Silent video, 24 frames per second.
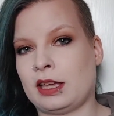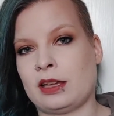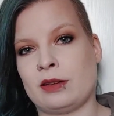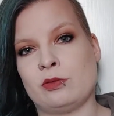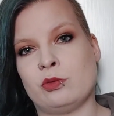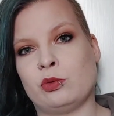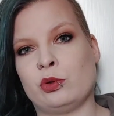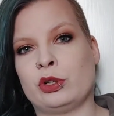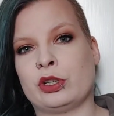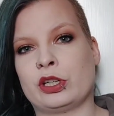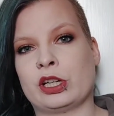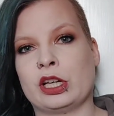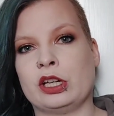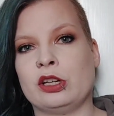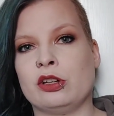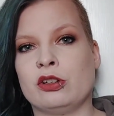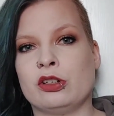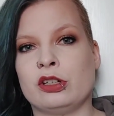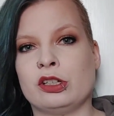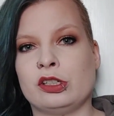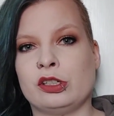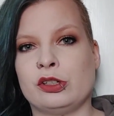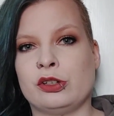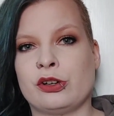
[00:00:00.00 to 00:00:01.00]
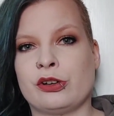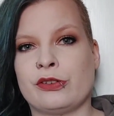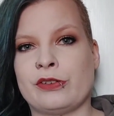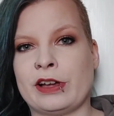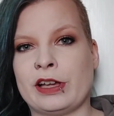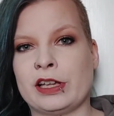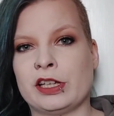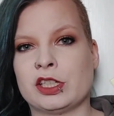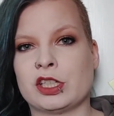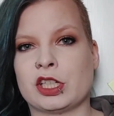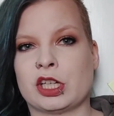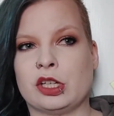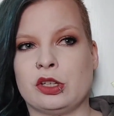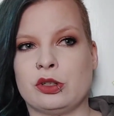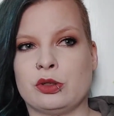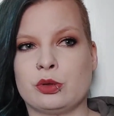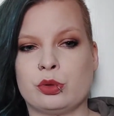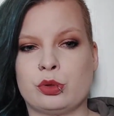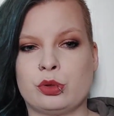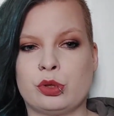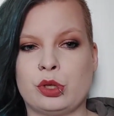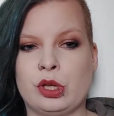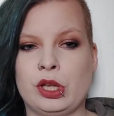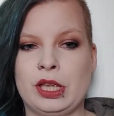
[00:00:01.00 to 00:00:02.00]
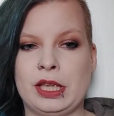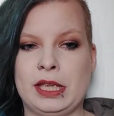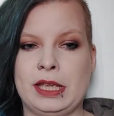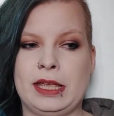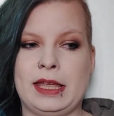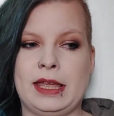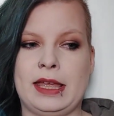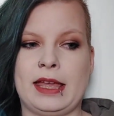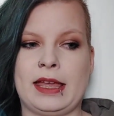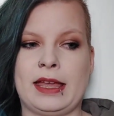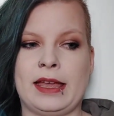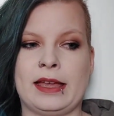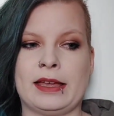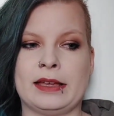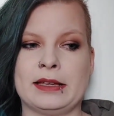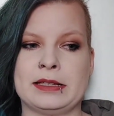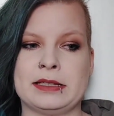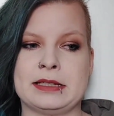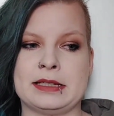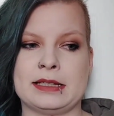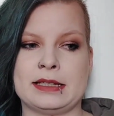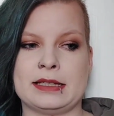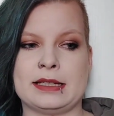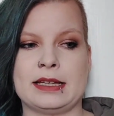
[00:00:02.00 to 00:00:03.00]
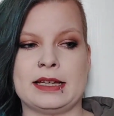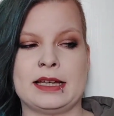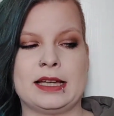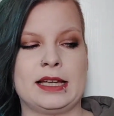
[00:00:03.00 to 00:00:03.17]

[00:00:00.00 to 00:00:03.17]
I'm working on a lot of eyeshadows, and